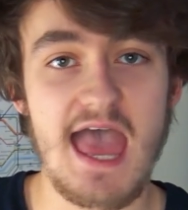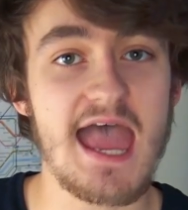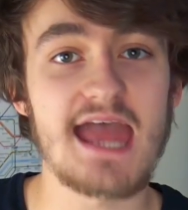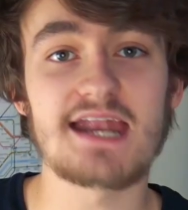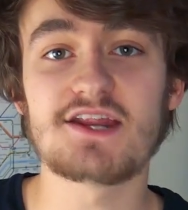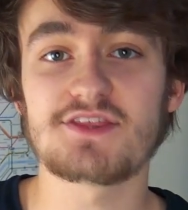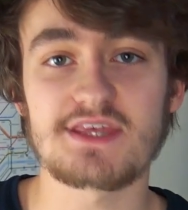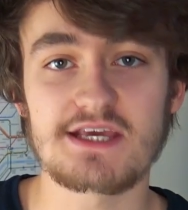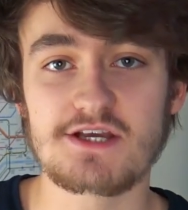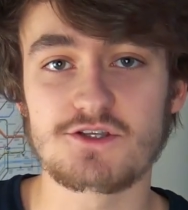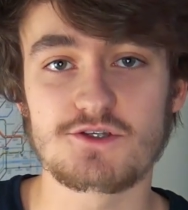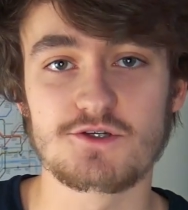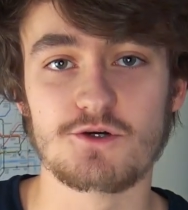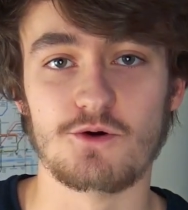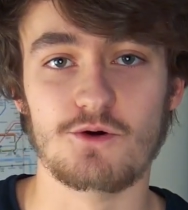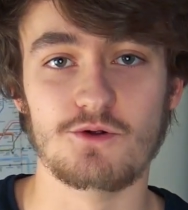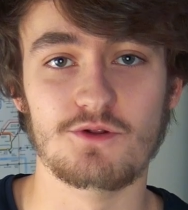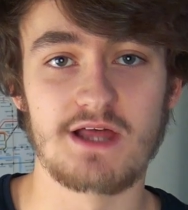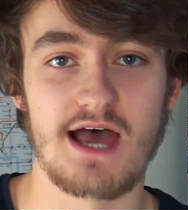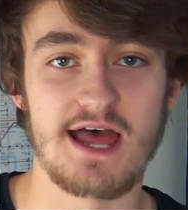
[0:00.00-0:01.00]
anything at
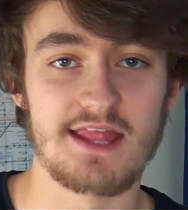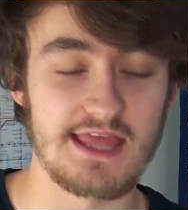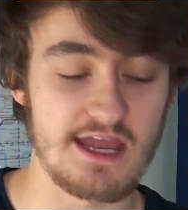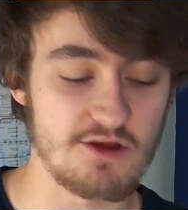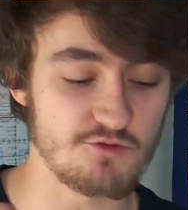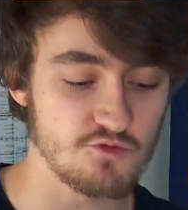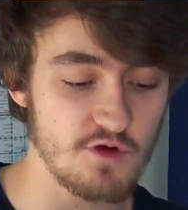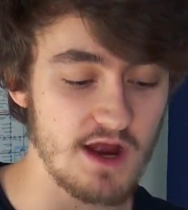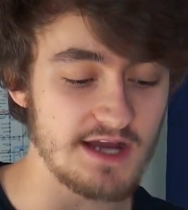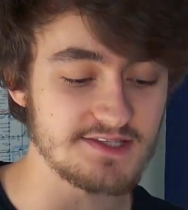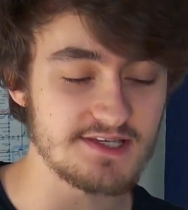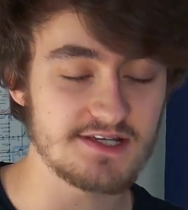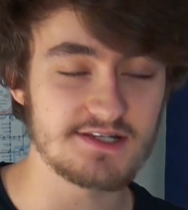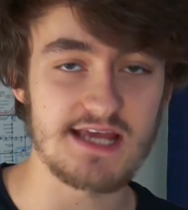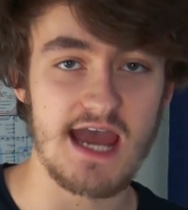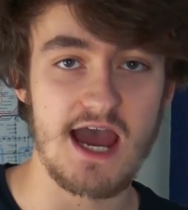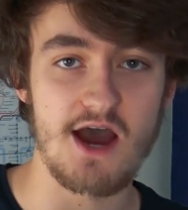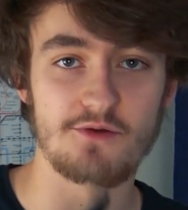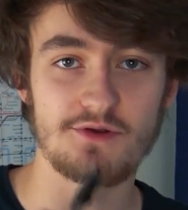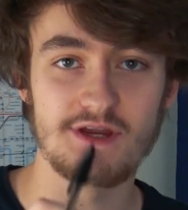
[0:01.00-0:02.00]
all, and they write it
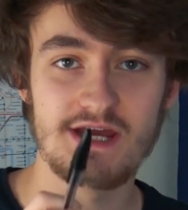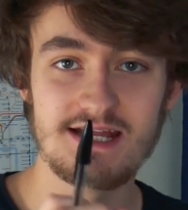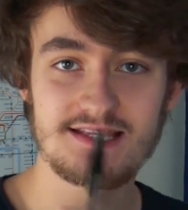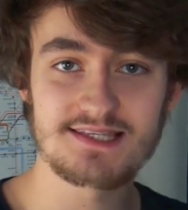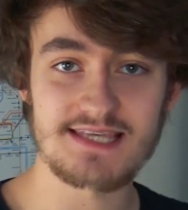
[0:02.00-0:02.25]
down,